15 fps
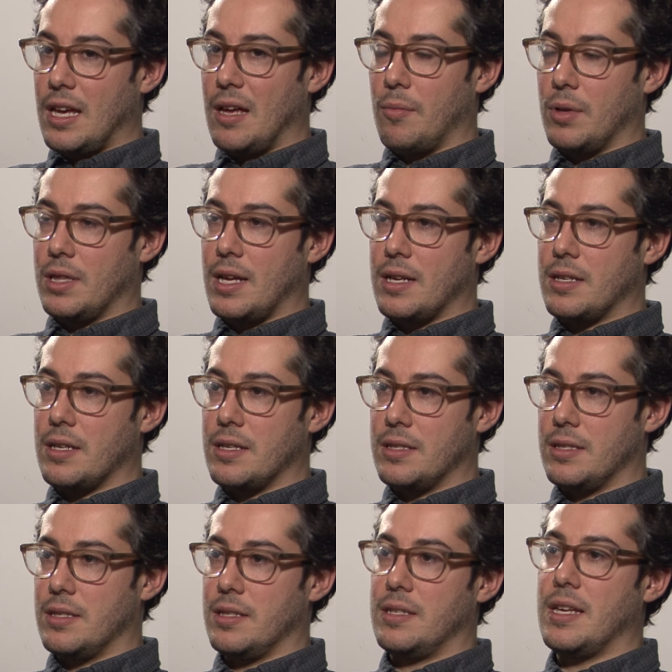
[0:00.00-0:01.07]
and what that
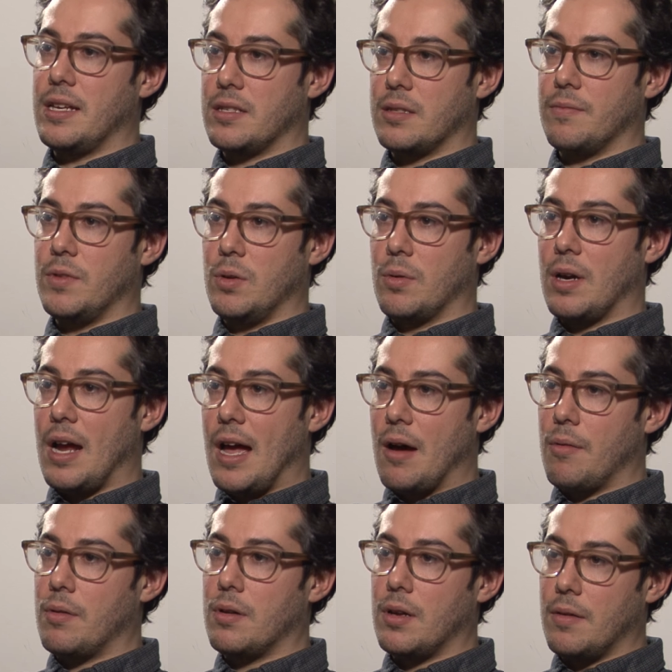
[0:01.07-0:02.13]
does is it takes the viewer
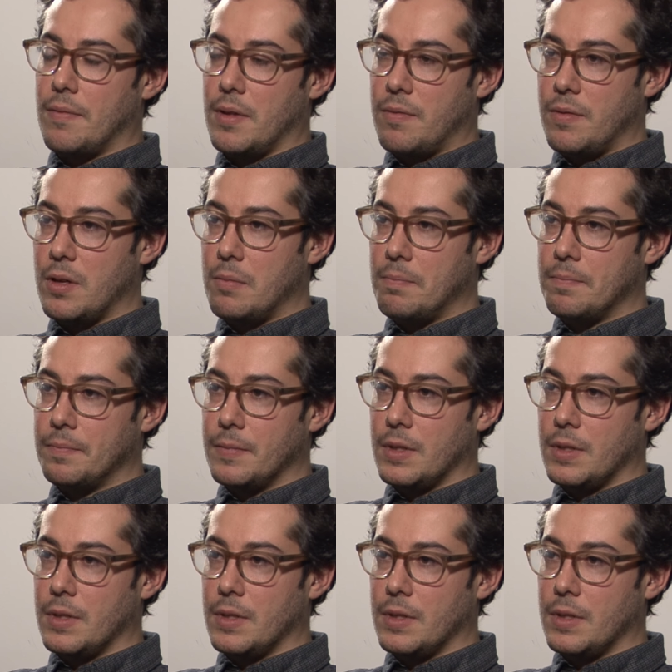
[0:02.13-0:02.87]
out of the film.